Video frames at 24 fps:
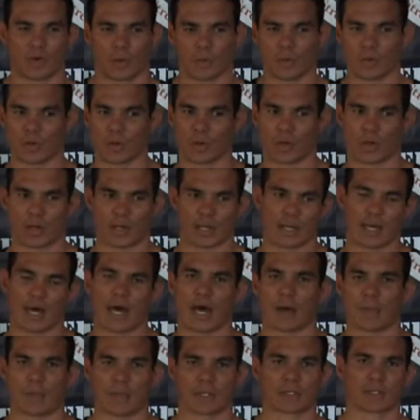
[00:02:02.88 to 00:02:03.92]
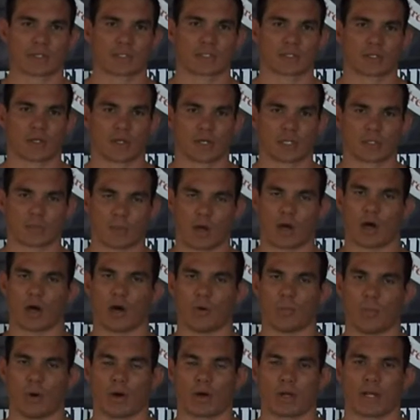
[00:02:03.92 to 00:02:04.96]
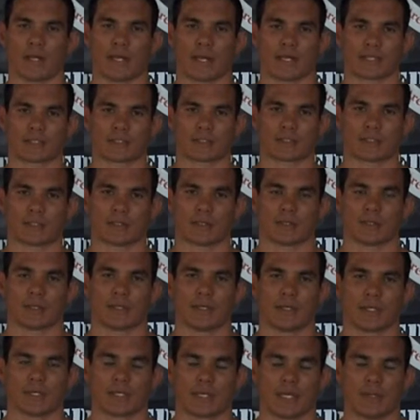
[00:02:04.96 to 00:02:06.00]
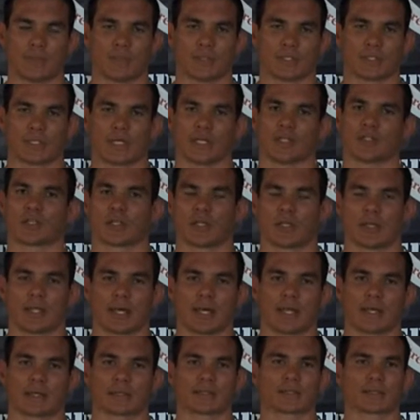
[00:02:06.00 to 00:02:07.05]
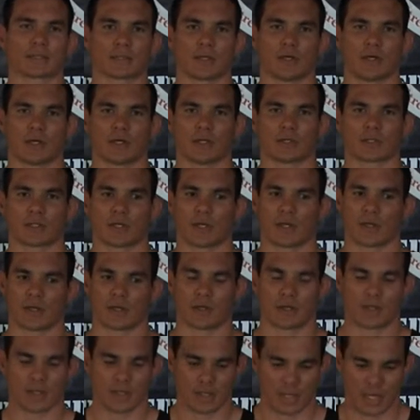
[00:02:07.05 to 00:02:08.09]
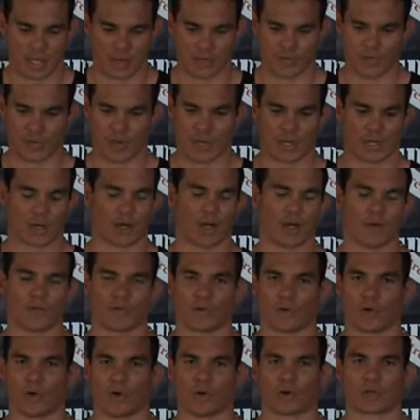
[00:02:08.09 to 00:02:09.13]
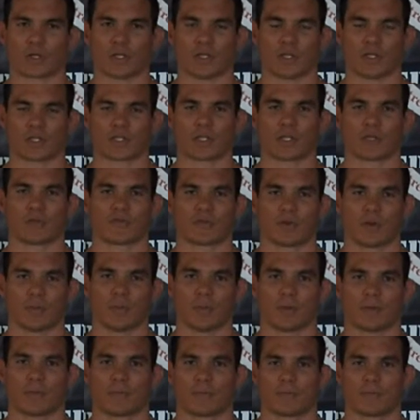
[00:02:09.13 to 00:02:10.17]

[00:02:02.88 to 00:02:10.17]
I'm doing like an arm exercise, my whole body has to keep the tension in that exercise. So I've found an overall conditioning from it.